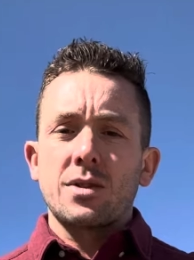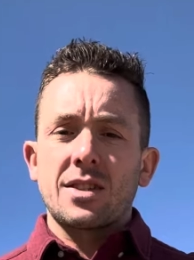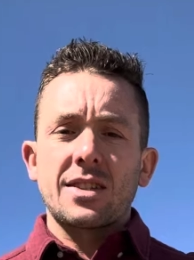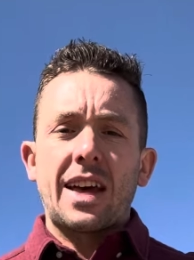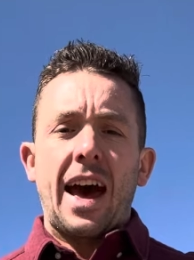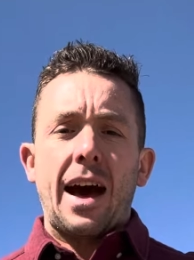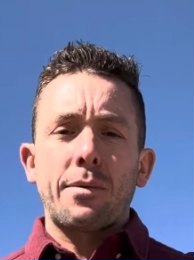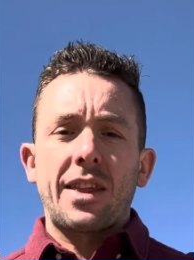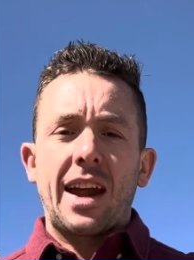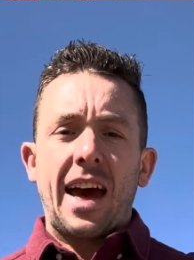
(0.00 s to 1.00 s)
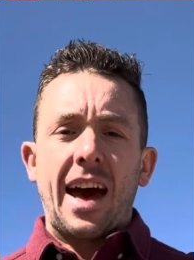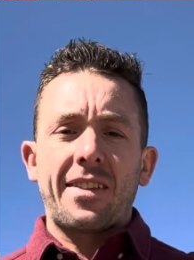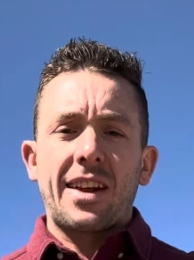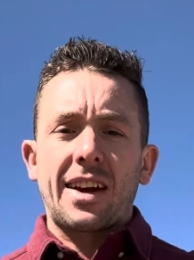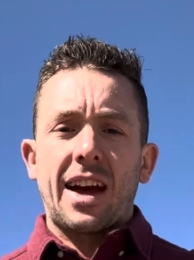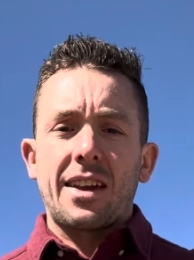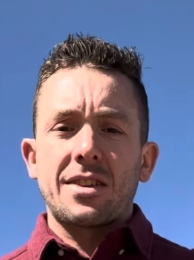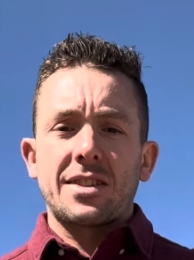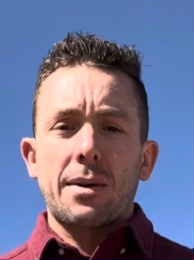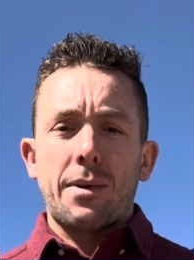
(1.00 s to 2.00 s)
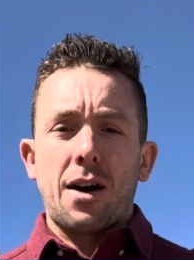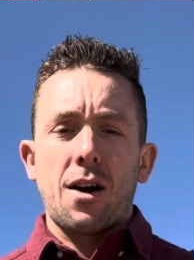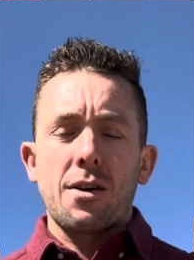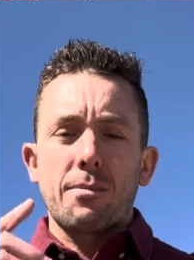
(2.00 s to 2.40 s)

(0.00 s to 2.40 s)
This is a habit that I had that I kind of set my heart,